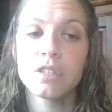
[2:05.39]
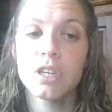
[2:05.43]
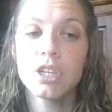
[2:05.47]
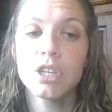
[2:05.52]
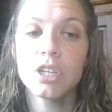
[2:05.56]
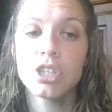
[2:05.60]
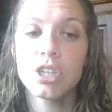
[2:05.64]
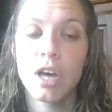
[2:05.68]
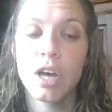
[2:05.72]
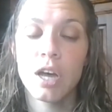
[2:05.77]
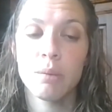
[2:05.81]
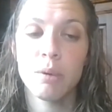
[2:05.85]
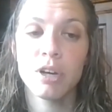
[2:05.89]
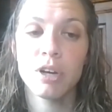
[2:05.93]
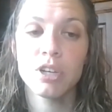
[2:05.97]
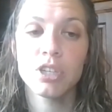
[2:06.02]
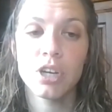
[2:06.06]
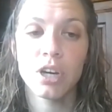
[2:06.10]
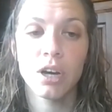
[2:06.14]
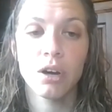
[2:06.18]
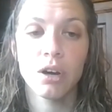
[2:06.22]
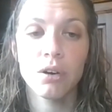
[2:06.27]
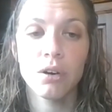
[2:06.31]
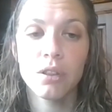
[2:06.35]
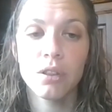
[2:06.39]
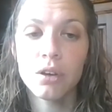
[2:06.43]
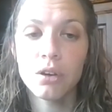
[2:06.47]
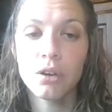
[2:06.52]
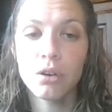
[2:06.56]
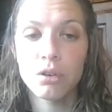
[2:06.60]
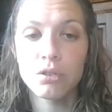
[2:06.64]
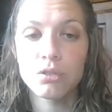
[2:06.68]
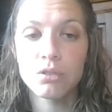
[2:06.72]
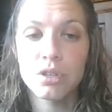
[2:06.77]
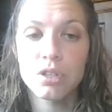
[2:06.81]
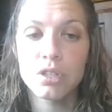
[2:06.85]
each time I check out at the
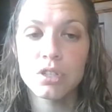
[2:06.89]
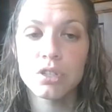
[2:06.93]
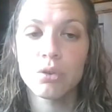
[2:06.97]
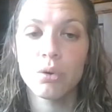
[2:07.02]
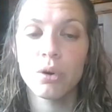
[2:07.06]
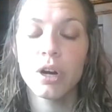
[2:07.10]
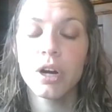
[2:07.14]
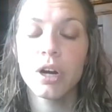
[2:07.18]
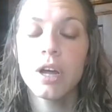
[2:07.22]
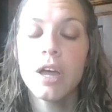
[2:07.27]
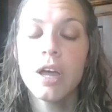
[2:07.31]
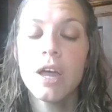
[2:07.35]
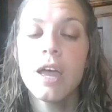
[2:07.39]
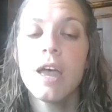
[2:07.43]
grocery store,